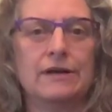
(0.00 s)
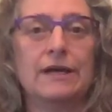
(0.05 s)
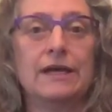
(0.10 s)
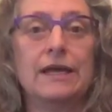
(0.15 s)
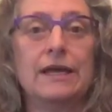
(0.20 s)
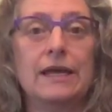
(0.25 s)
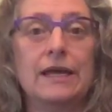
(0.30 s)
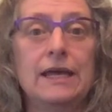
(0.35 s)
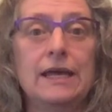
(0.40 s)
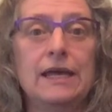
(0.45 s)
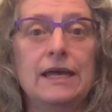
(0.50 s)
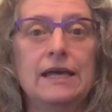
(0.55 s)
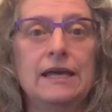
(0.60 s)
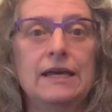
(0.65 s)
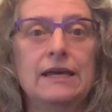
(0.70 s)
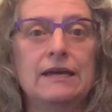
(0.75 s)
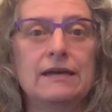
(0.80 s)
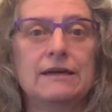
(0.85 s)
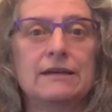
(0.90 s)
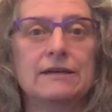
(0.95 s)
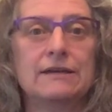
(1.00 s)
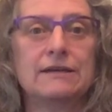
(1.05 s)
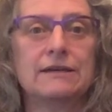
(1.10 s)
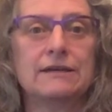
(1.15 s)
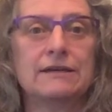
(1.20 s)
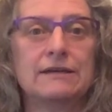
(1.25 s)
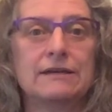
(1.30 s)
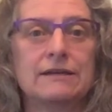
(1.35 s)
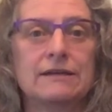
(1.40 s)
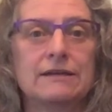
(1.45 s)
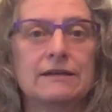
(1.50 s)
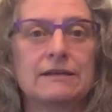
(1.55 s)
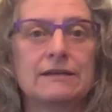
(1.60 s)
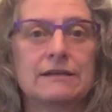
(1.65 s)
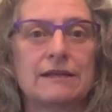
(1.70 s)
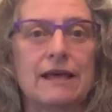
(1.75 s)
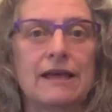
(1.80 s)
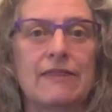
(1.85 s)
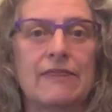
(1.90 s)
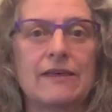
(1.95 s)
E is
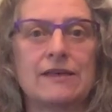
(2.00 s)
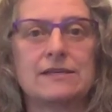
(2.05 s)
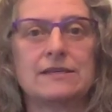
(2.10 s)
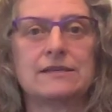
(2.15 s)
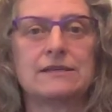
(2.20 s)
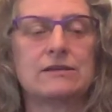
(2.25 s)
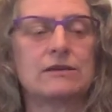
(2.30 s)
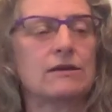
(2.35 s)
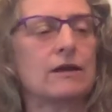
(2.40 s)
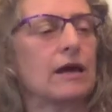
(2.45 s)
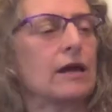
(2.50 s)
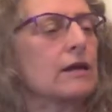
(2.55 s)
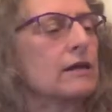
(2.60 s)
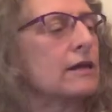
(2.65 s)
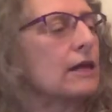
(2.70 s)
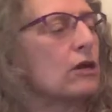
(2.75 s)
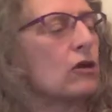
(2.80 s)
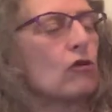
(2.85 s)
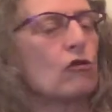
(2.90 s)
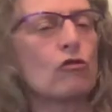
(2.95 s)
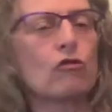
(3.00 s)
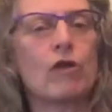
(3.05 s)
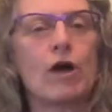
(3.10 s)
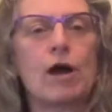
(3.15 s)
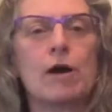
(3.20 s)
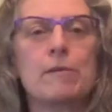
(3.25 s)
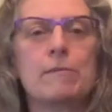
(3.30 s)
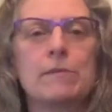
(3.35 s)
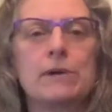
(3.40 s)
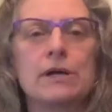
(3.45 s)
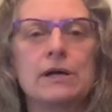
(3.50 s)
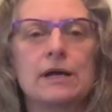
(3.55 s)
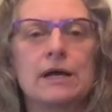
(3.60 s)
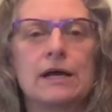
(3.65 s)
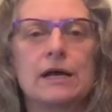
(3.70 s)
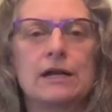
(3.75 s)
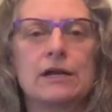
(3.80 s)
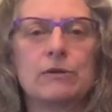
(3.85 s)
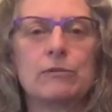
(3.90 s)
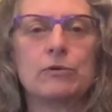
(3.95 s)
like this. You kind of take your thumb
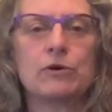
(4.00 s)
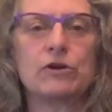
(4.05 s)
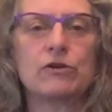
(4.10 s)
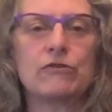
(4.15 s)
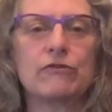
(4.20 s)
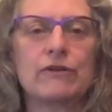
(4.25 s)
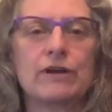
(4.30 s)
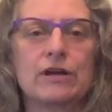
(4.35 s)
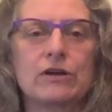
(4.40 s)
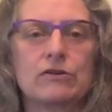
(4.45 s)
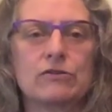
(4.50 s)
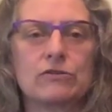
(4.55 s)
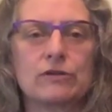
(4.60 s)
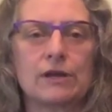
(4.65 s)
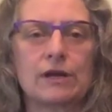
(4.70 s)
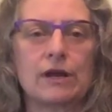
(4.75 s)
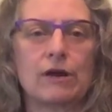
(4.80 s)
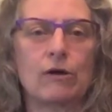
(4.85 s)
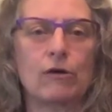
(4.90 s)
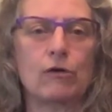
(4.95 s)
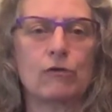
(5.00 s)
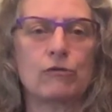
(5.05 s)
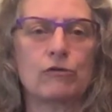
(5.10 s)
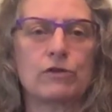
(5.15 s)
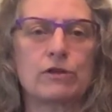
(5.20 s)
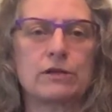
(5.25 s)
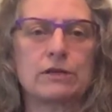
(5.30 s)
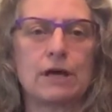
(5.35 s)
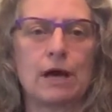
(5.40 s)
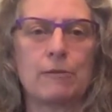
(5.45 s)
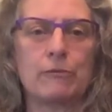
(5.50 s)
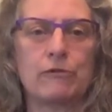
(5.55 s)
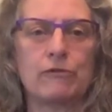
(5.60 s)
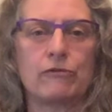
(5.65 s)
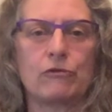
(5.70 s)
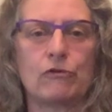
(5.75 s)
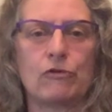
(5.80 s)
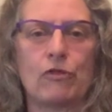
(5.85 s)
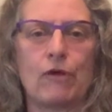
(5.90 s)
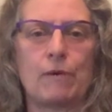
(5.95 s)
and you put your fingers like over the top of
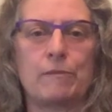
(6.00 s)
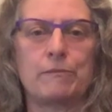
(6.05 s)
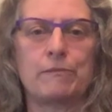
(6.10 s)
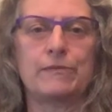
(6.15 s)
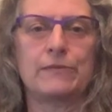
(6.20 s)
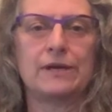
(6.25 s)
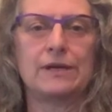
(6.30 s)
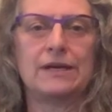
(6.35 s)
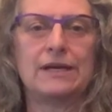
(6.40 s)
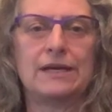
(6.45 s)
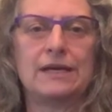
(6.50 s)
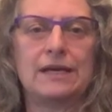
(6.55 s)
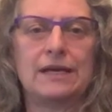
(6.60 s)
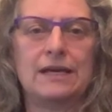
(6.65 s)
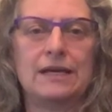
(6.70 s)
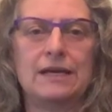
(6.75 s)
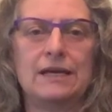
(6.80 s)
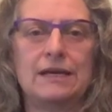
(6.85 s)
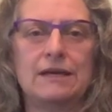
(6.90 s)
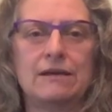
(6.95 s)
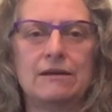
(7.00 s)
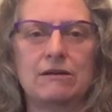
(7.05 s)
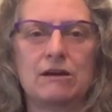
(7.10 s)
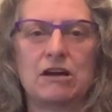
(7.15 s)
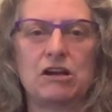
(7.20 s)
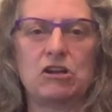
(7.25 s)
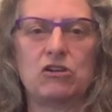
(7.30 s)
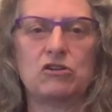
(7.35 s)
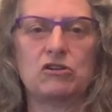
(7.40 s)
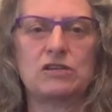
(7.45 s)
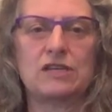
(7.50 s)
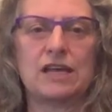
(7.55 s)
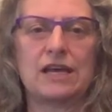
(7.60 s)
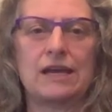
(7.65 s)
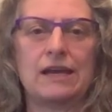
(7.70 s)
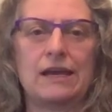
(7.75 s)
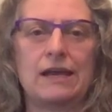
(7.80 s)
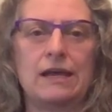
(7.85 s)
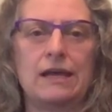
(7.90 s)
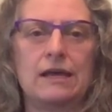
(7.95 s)
your thumb. E kind of looks like an
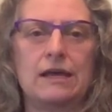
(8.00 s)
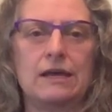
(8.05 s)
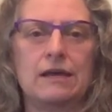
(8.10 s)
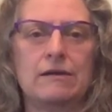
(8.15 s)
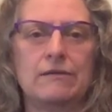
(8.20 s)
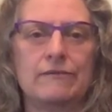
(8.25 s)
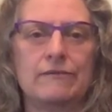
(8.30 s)
E.